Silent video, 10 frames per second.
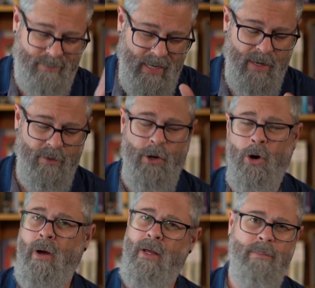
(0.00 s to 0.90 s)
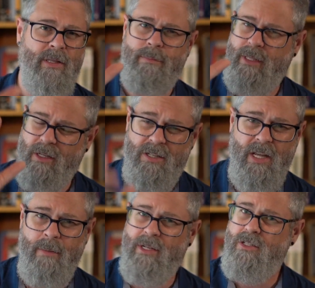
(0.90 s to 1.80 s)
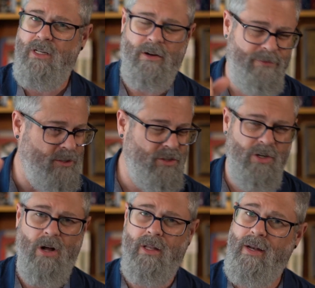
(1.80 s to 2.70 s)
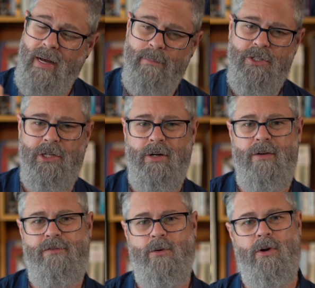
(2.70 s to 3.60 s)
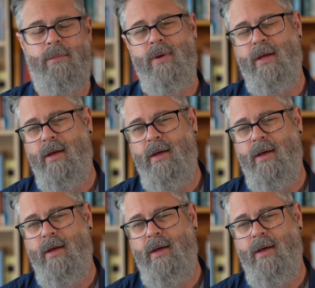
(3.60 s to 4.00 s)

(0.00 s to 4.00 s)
kind of annoying, but the team itself is solid and I'm cheering for them.